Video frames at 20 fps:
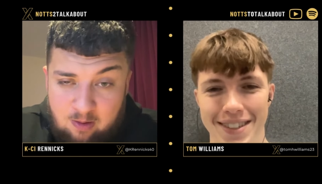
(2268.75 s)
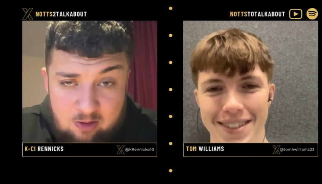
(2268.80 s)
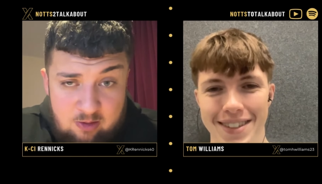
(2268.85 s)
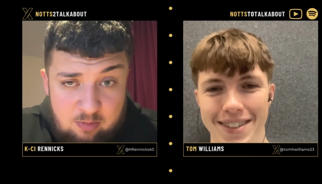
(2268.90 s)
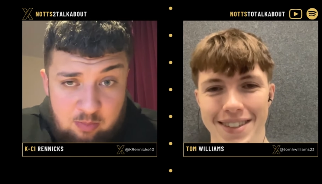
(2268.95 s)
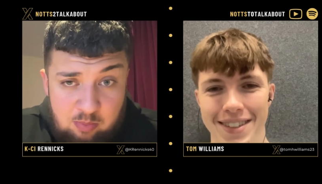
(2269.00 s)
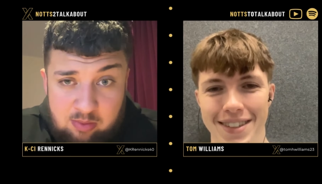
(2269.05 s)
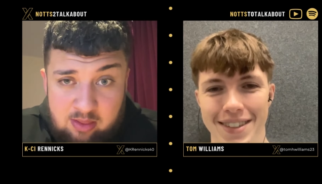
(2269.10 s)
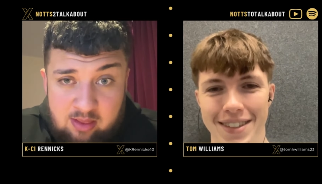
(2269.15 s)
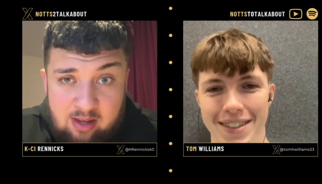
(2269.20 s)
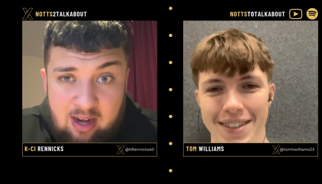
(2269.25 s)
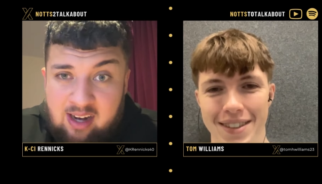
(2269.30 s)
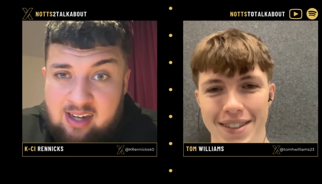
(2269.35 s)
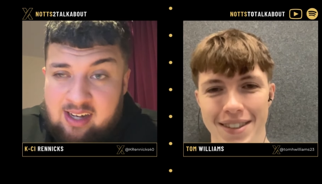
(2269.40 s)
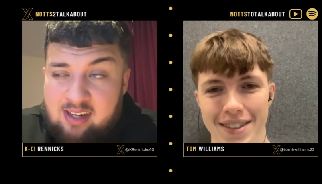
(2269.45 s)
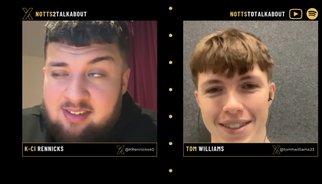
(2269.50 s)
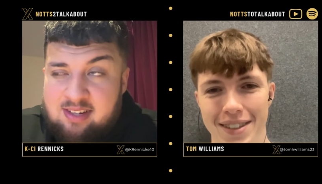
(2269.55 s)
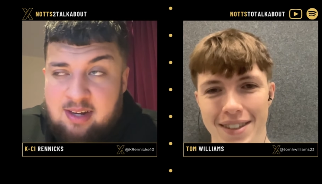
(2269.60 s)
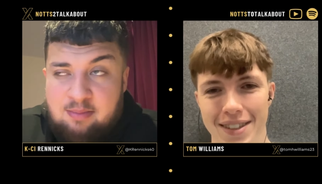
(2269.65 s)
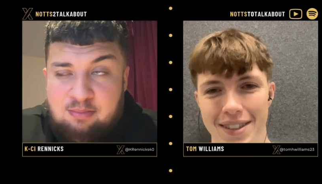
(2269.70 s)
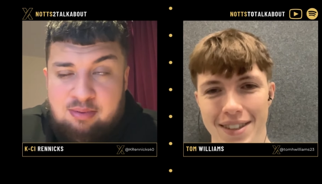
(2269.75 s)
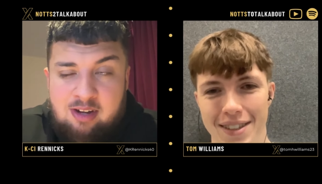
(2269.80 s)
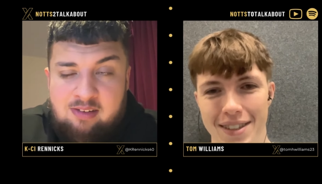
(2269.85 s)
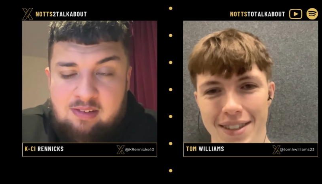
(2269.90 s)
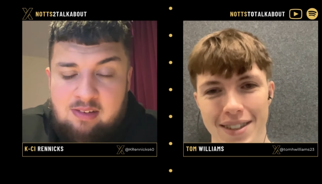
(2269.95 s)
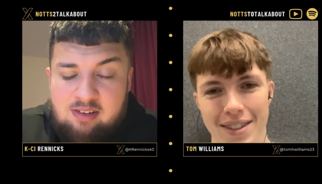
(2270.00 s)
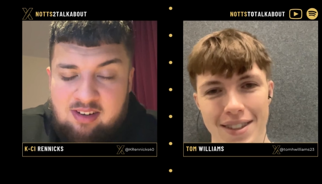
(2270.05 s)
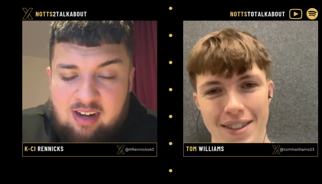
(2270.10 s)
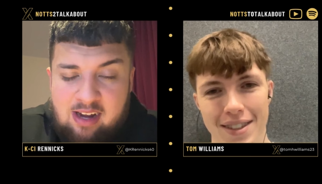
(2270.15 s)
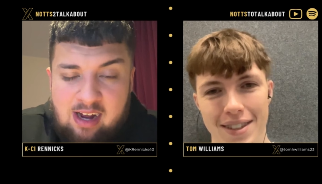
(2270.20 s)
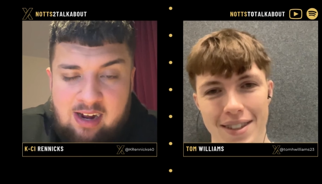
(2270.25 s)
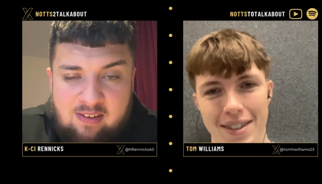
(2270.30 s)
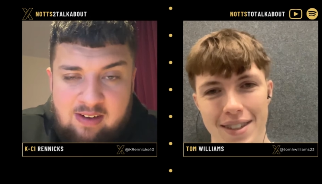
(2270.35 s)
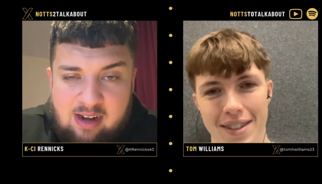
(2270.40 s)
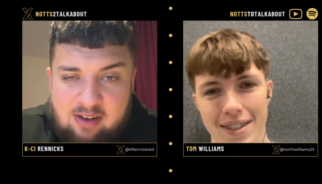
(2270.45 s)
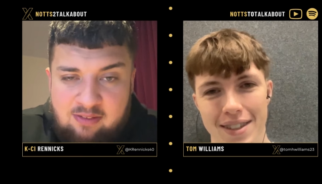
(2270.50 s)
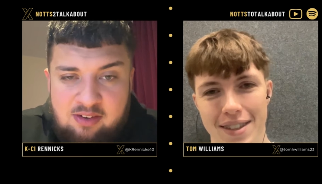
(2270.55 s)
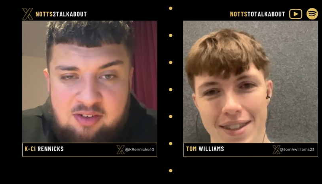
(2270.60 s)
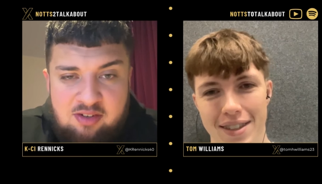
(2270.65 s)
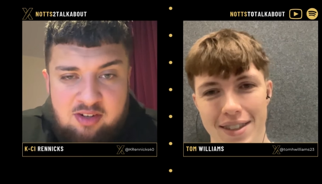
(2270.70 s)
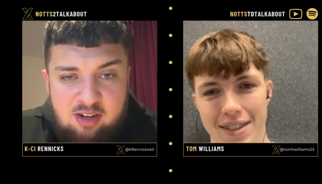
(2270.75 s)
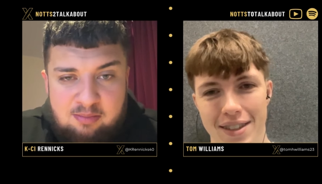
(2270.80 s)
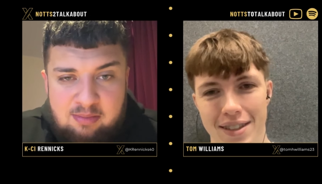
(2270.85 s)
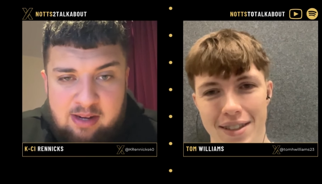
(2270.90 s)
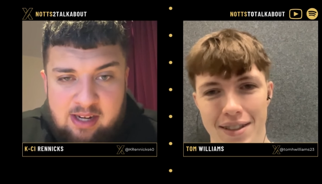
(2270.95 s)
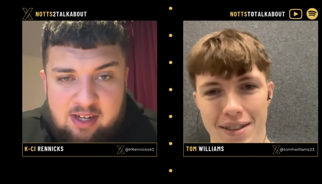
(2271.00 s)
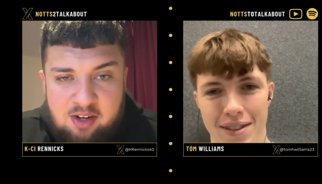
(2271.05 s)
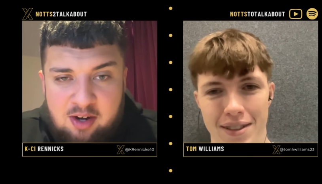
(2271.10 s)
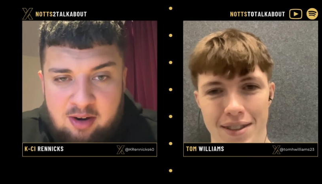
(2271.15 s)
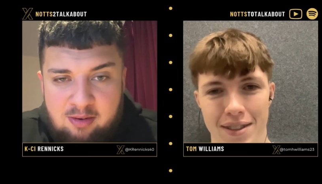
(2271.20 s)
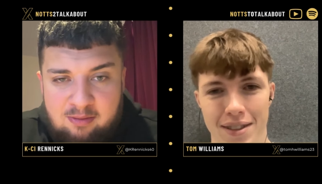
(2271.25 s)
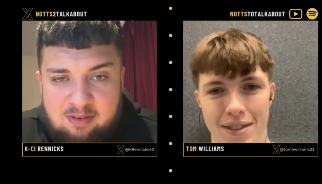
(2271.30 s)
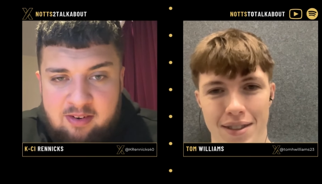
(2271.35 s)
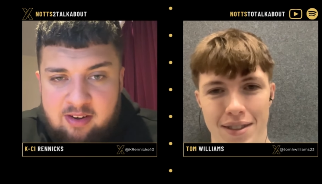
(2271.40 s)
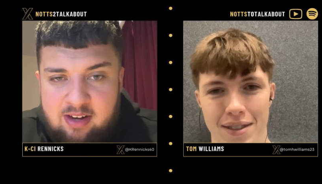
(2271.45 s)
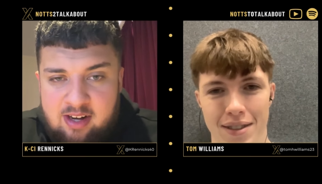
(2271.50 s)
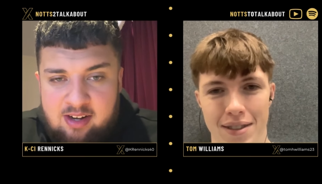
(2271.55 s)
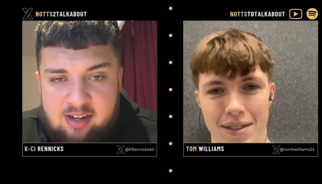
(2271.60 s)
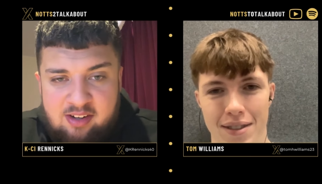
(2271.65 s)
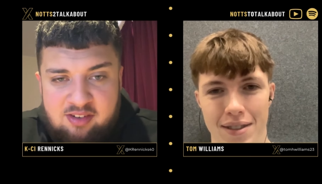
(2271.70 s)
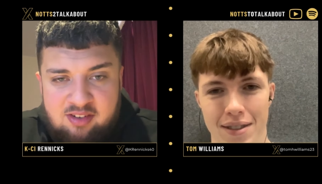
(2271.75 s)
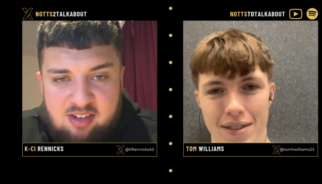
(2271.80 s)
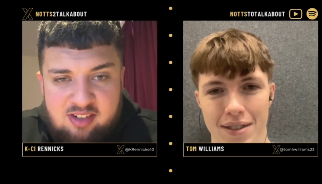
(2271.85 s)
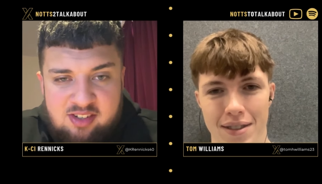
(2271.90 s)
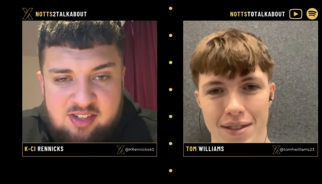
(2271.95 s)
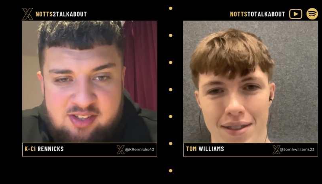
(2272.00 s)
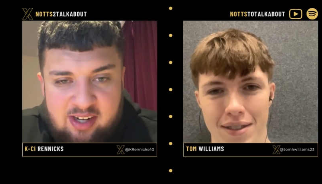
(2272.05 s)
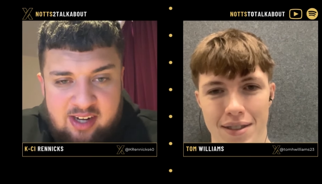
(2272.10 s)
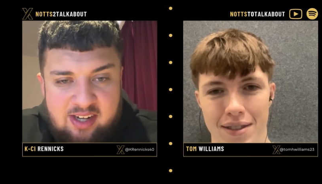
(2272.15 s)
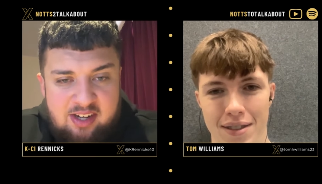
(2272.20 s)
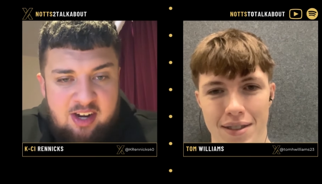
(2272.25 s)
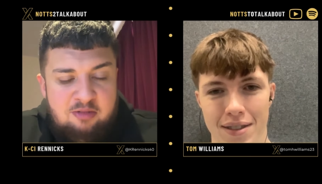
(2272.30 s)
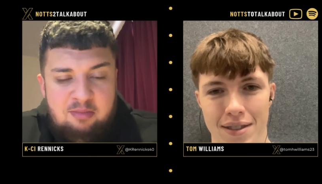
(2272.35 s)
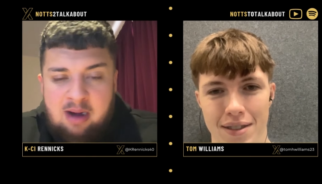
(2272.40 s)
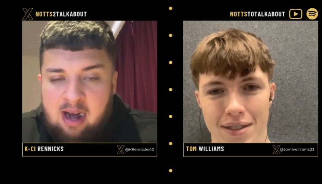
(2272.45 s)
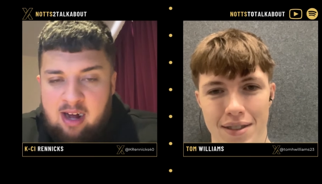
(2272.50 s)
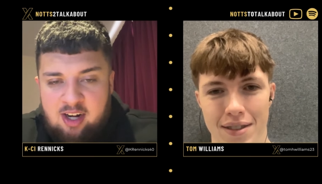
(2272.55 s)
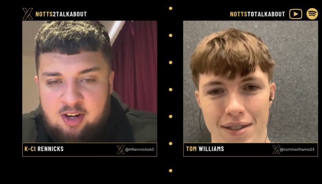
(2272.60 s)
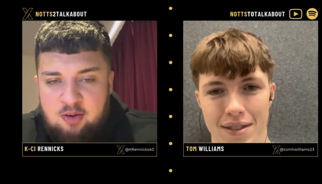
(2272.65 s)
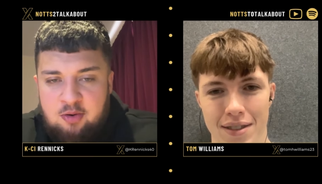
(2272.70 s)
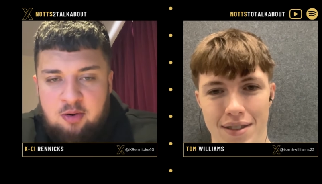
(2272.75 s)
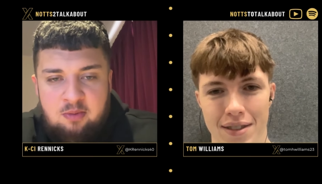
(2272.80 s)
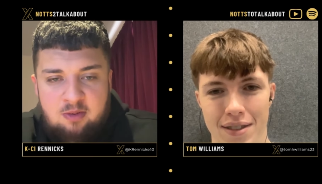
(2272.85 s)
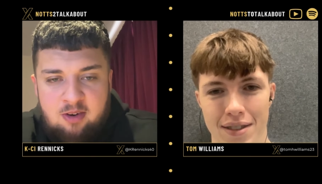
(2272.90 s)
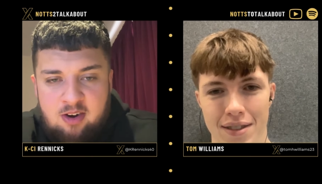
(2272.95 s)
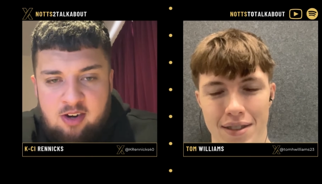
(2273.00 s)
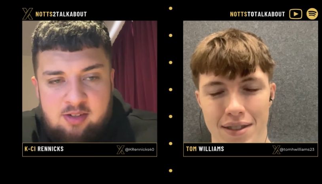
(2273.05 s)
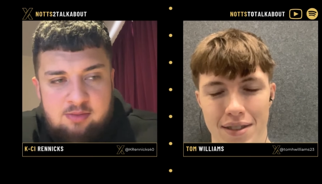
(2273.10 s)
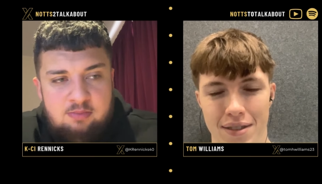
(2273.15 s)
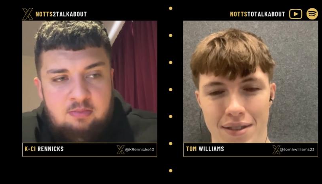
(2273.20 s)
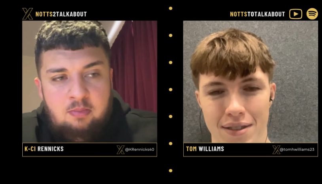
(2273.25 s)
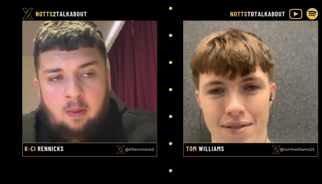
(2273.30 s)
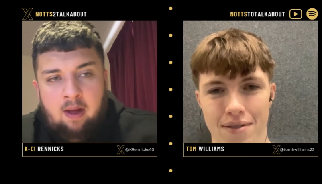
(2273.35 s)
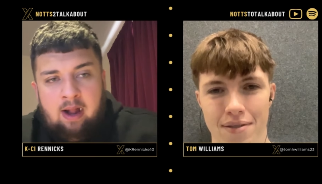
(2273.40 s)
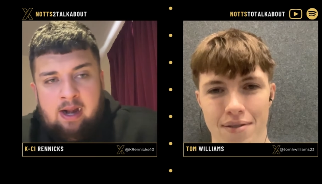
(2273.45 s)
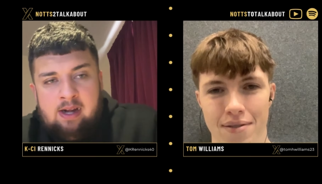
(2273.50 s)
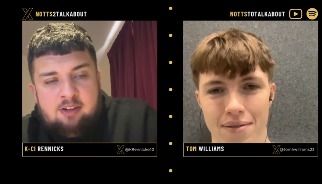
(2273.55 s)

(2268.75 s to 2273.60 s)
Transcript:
Speaker 1: But like I said previously, I'll never stop being confident in this Notts side, no matter the run we're on.